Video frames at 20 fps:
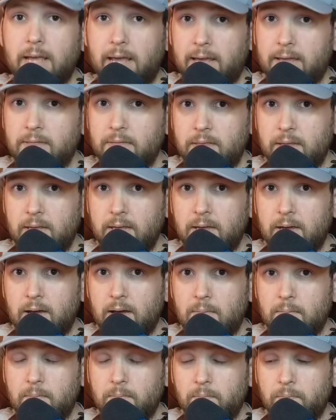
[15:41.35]
and
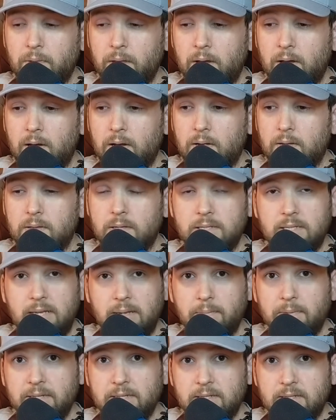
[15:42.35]
the
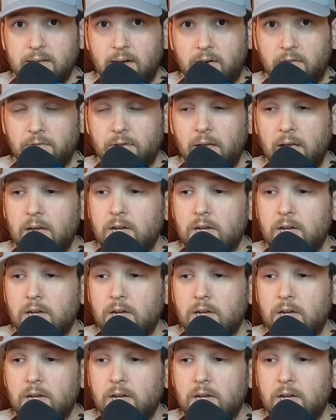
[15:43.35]
team itself.